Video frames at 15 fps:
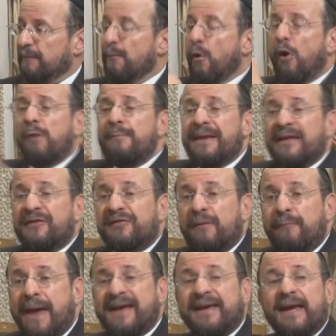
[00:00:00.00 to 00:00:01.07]
Mormons
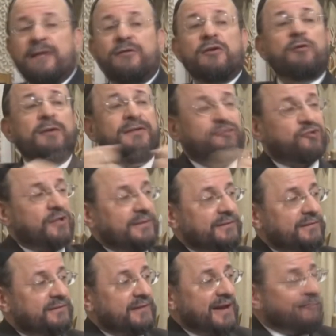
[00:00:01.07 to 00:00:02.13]
are making to
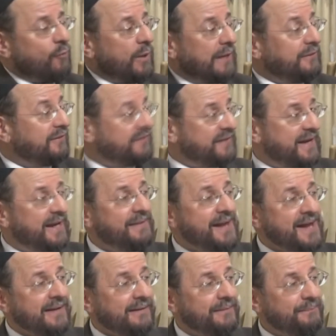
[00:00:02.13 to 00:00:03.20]
Christians. Everyone understand
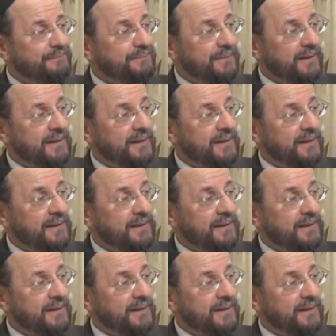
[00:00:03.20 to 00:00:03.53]
that?